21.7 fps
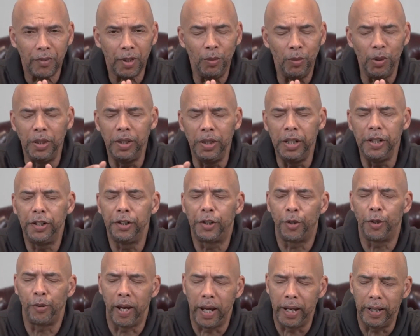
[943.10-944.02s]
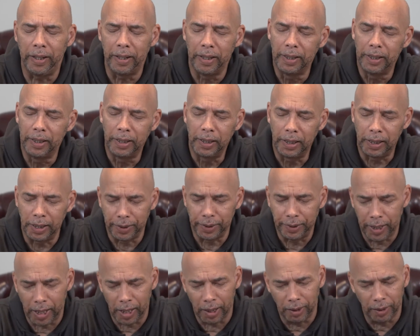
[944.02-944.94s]
We need to create a
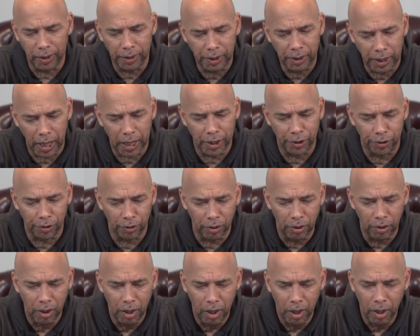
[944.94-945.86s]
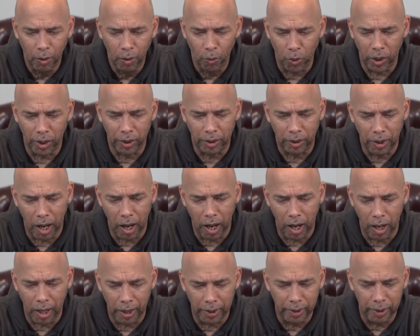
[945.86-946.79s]
daily schedule where
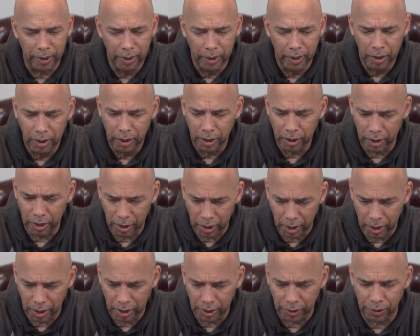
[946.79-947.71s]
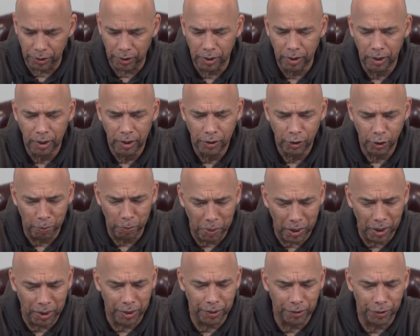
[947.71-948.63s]
God is
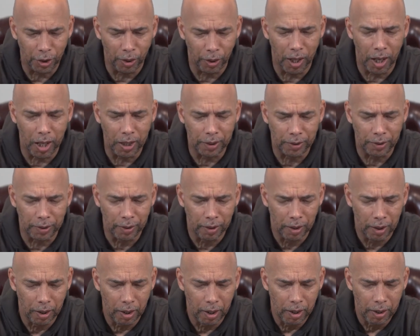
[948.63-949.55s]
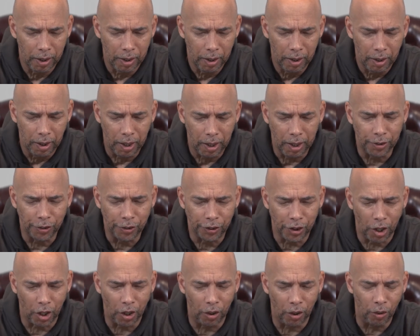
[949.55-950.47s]
speaking to us. And
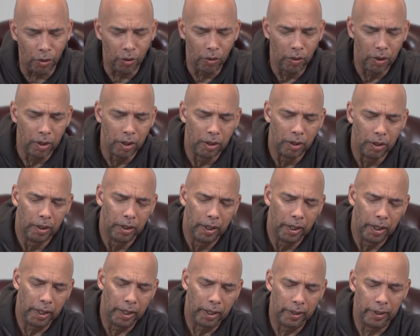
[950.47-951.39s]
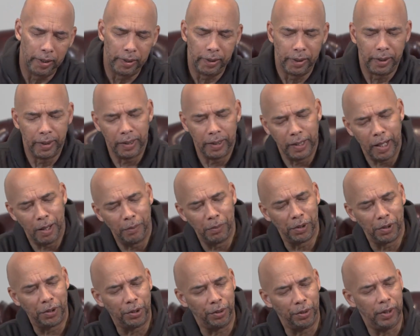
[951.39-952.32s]
so,
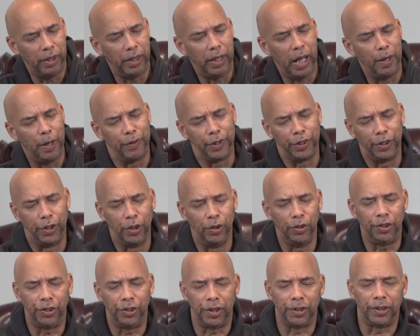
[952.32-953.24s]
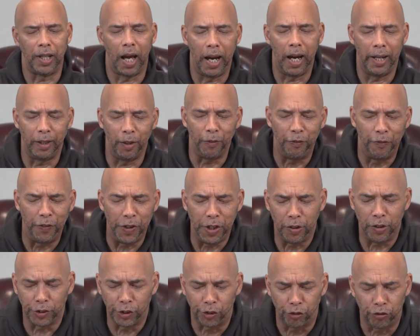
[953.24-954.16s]
number three, a reduced desire to
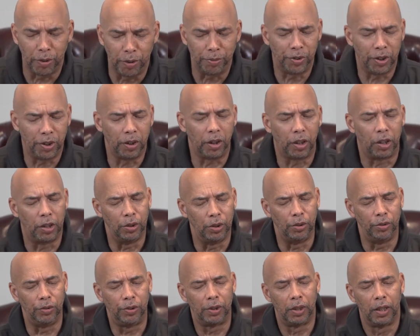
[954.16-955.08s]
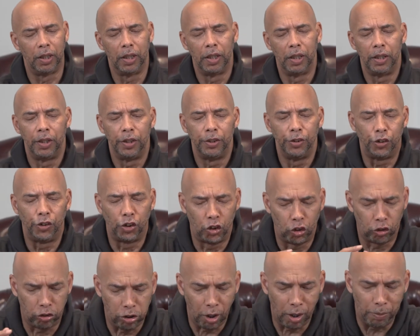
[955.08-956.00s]
feed on Scripture includes
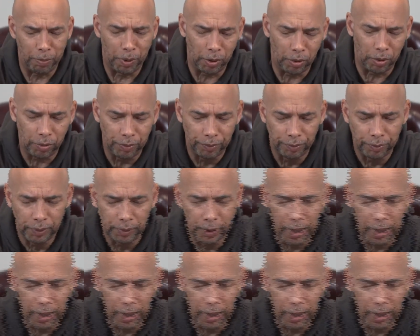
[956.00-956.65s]
trouble